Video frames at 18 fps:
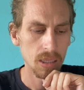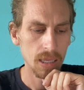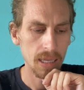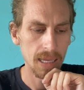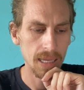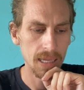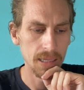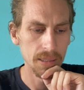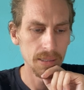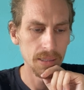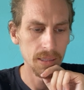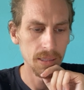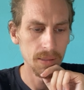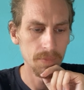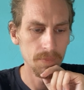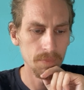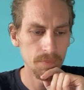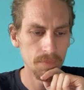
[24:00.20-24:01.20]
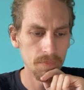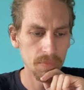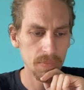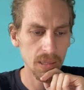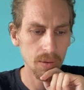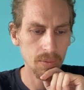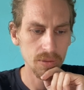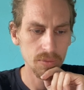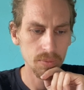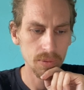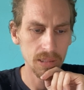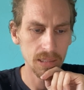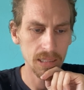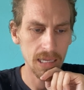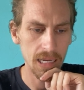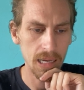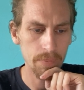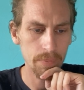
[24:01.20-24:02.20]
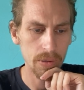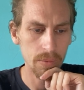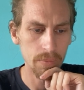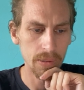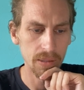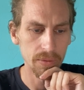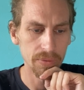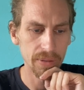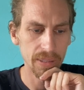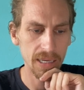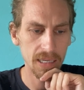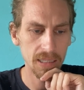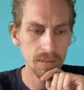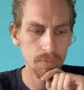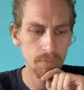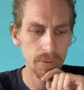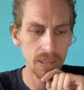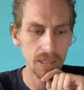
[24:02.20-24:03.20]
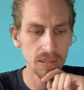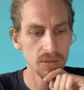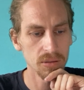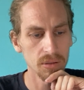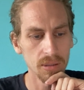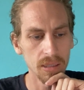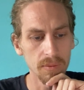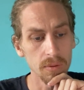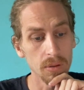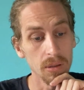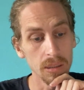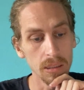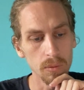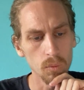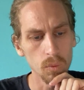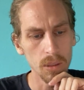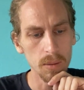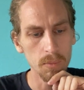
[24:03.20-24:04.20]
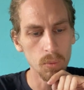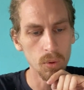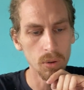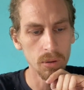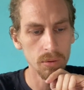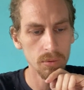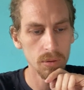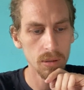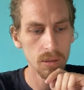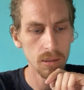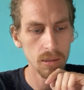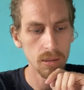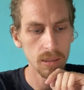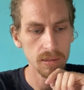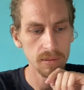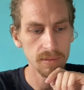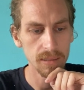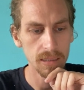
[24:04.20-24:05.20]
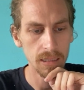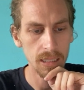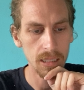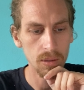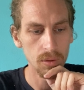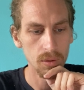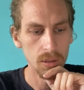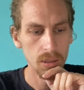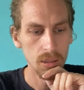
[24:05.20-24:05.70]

and I was really happy about that, but I should have gone in way more. I see now.